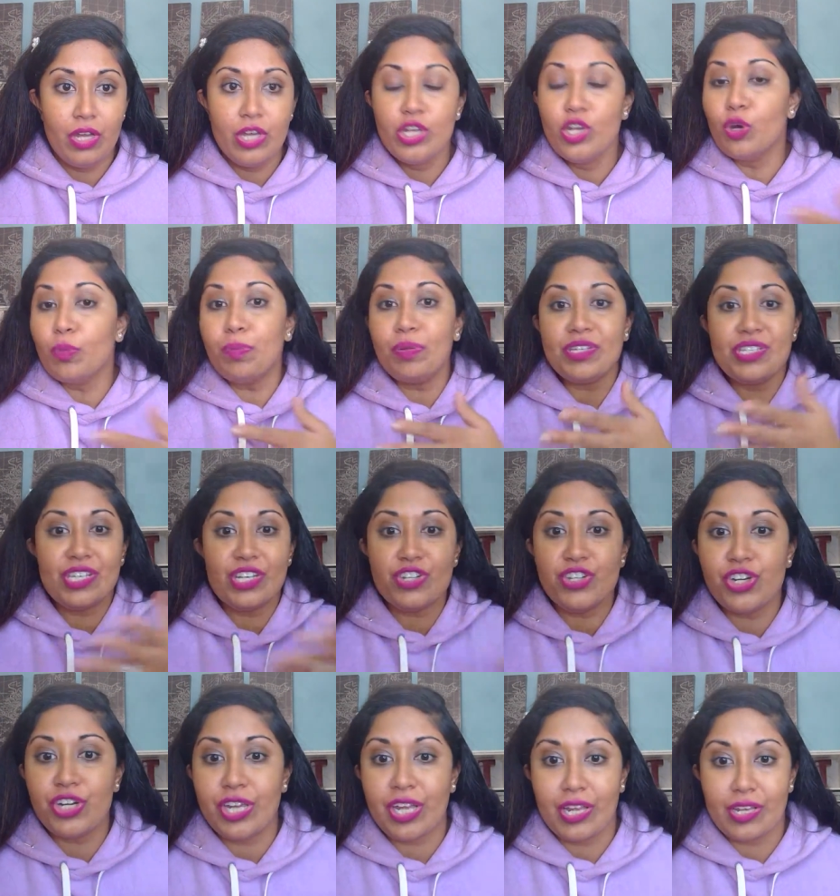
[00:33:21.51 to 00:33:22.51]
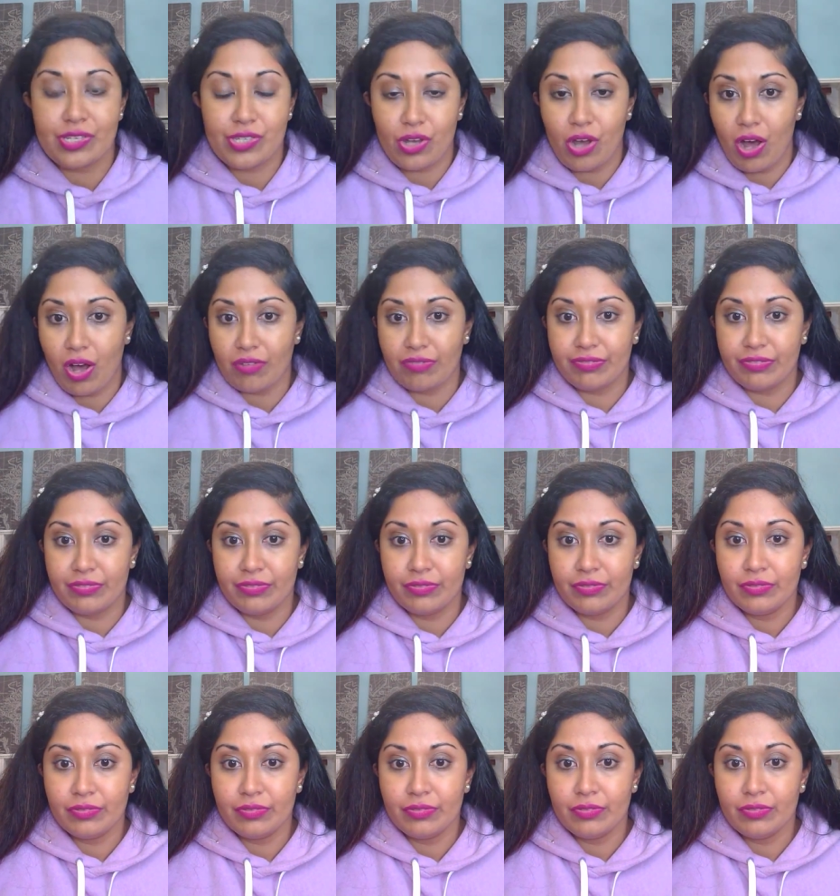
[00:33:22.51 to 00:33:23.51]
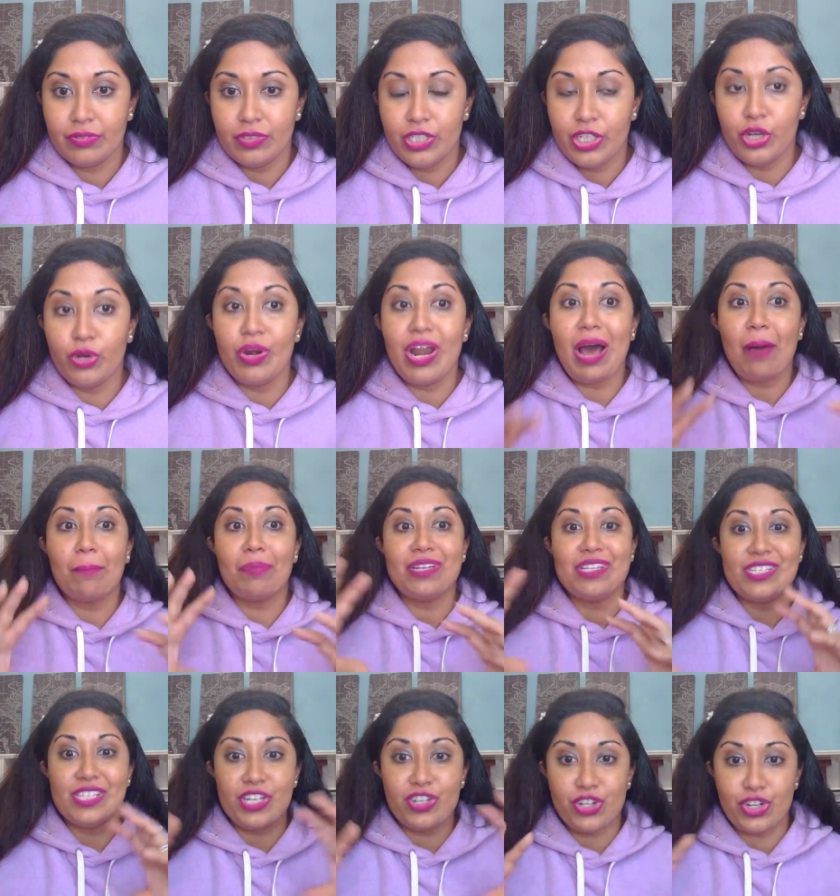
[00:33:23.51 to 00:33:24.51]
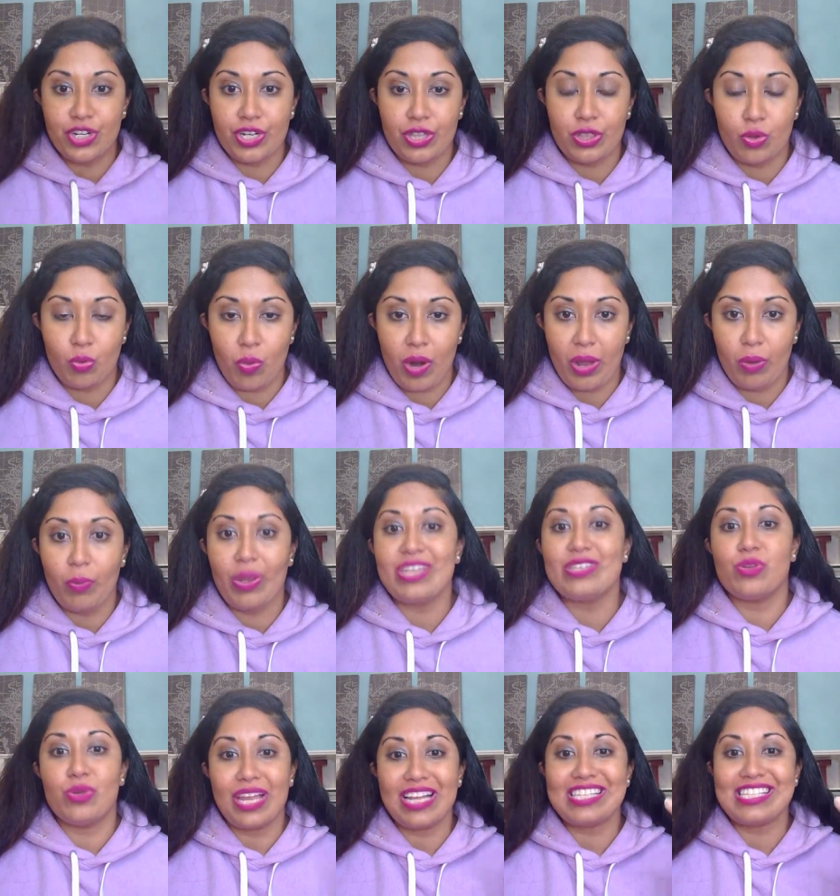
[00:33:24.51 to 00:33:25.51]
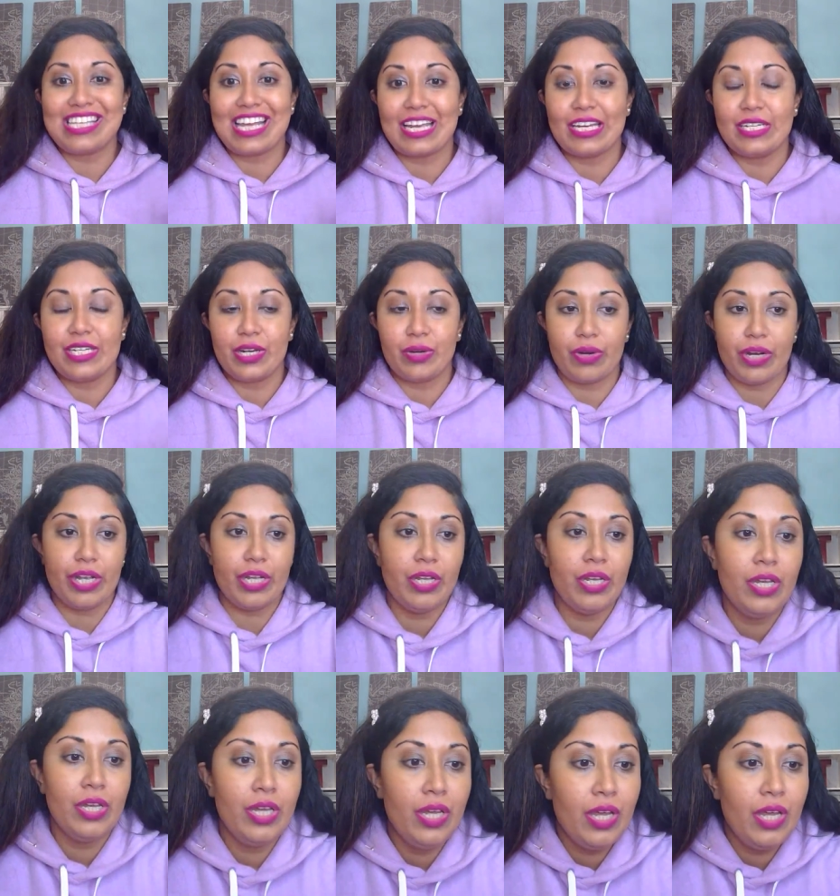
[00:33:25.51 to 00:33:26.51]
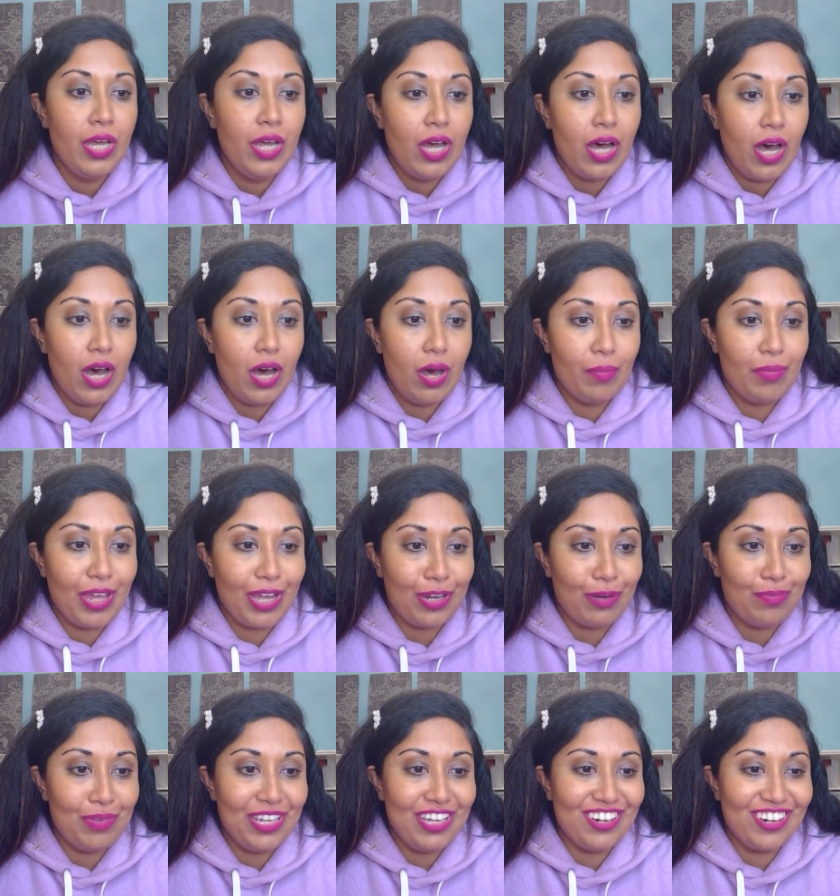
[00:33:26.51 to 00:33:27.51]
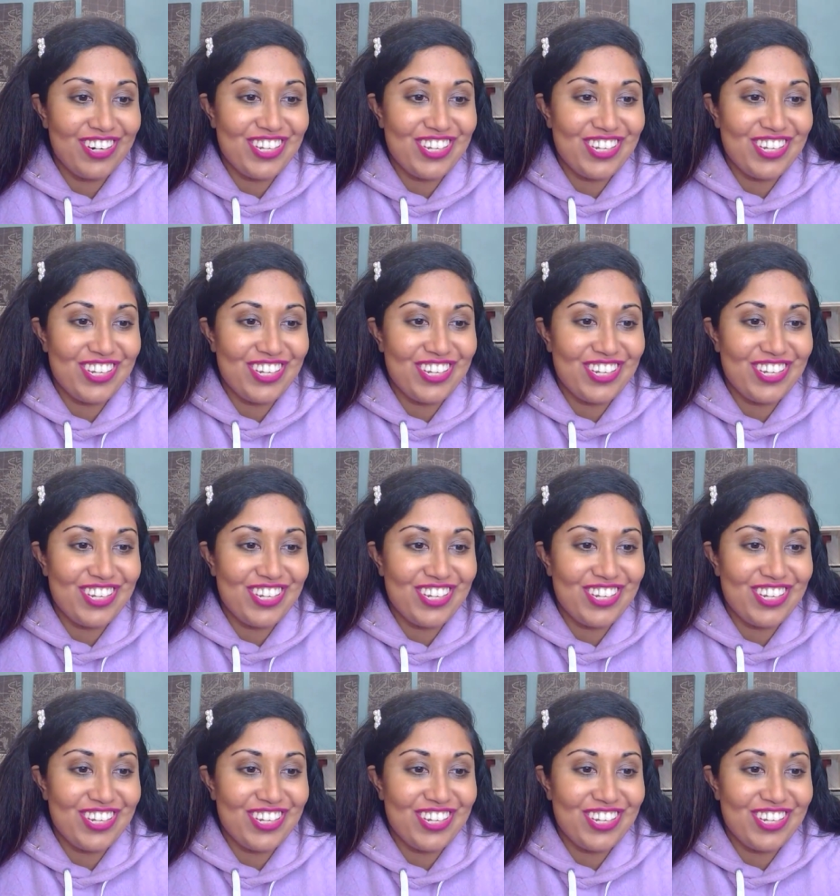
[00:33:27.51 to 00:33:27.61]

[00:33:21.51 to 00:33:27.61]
Your positioning is off. You're not positioned in the right way. So that's secondary. Um, that could be here.